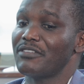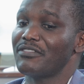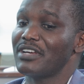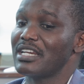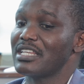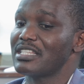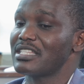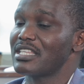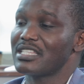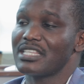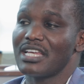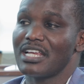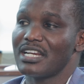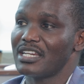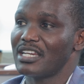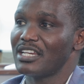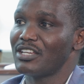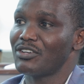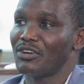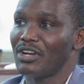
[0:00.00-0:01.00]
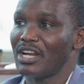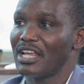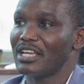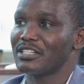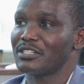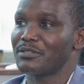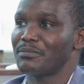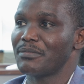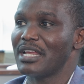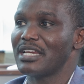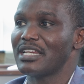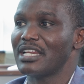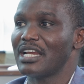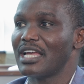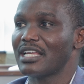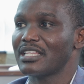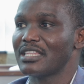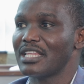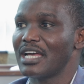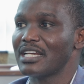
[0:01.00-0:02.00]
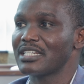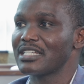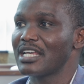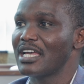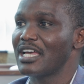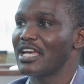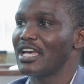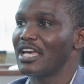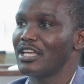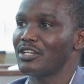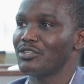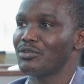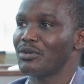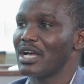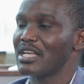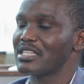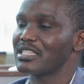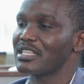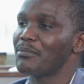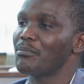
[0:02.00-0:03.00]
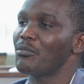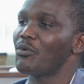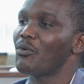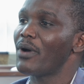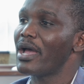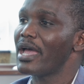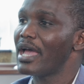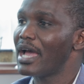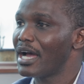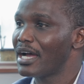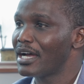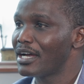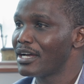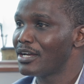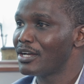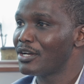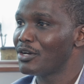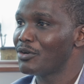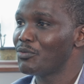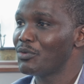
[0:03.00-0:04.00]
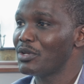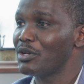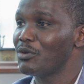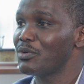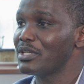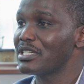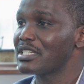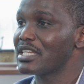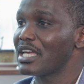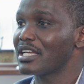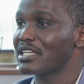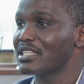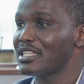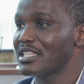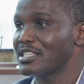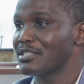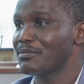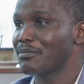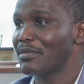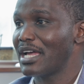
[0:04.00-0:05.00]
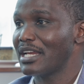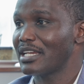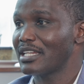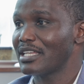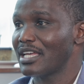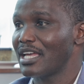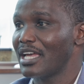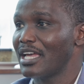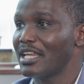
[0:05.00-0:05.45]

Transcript: never necessarily collect money like that, and you ask him, where will we take this money?